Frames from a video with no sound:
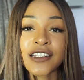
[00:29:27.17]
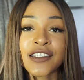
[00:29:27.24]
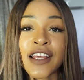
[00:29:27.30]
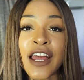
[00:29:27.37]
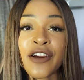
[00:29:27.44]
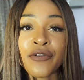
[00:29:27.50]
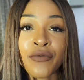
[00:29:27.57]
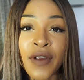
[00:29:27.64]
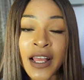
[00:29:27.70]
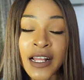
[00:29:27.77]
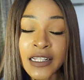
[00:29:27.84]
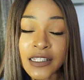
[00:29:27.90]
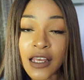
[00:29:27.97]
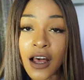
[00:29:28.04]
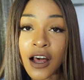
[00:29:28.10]

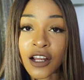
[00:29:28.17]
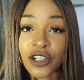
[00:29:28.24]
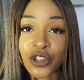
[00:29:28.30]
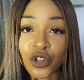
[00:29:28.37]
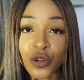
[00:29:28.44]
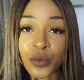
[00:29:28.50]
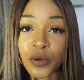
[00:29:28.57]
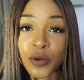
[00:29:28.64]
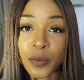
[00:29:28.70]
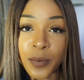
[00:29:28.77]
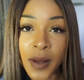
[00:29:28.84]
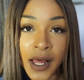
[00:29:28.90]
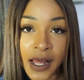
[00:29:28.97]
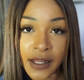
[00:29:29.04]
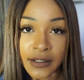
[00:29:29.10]
direct our noble
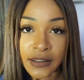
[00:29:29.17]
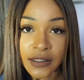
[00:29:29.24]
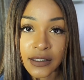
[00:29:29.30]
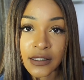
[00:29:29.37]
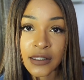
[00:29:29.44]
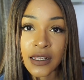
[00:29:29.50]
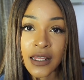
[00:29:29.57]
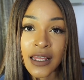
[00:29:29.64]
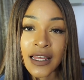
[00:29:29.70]
paths.